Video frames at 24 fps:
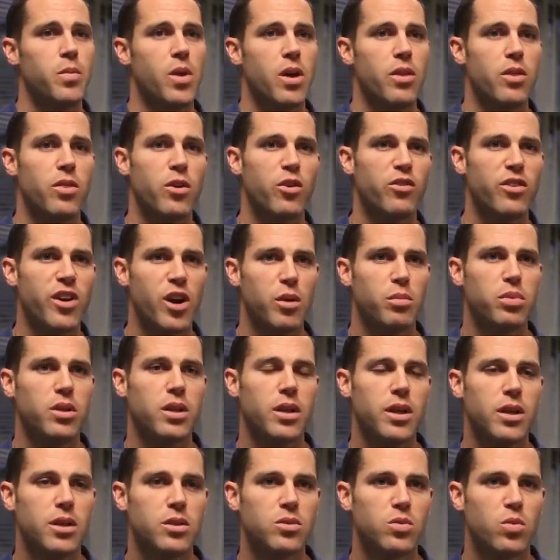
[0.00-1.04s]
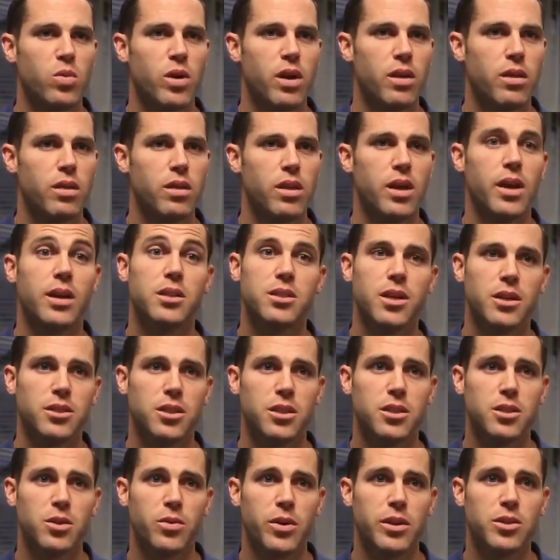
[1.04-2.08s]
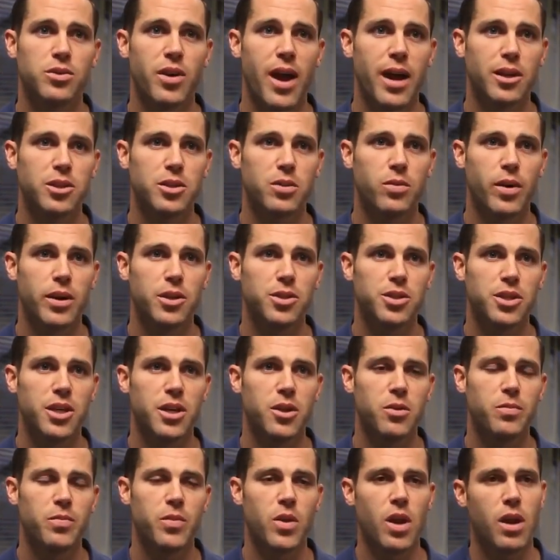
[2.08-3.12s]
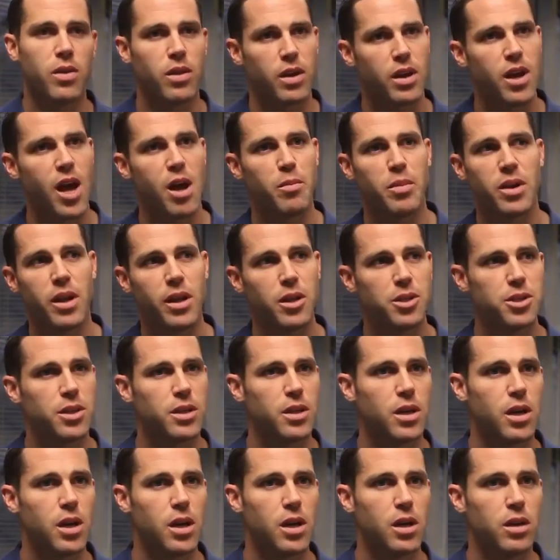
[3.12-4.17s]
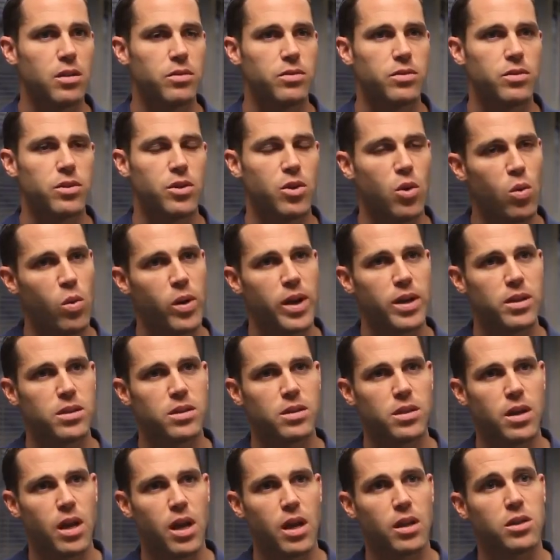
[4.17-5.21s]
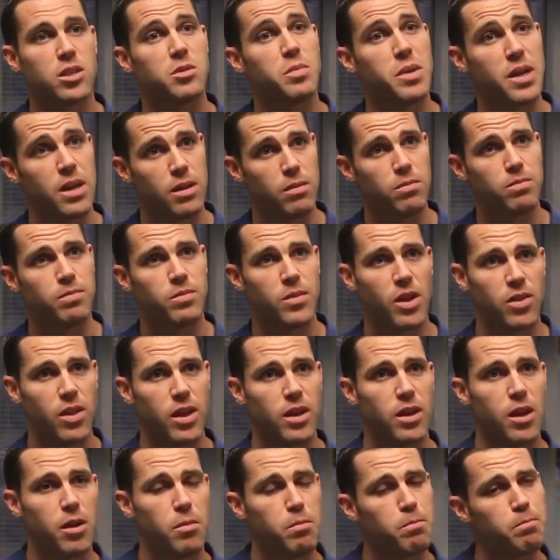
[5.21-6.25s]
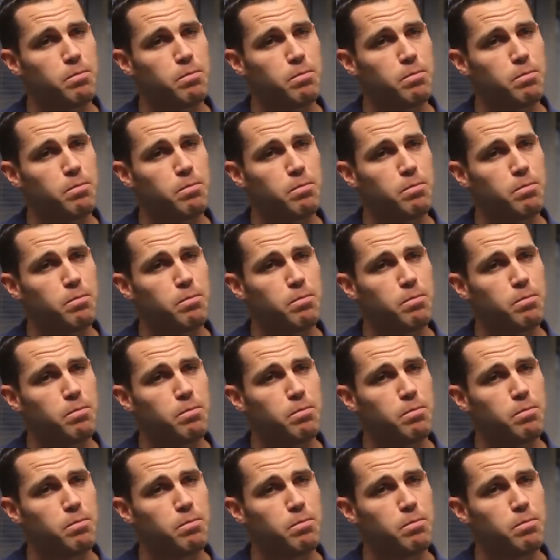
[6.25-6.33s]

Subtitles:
And they're very pleased with the extension to retraction ratio and the combination of noise and speed that they get.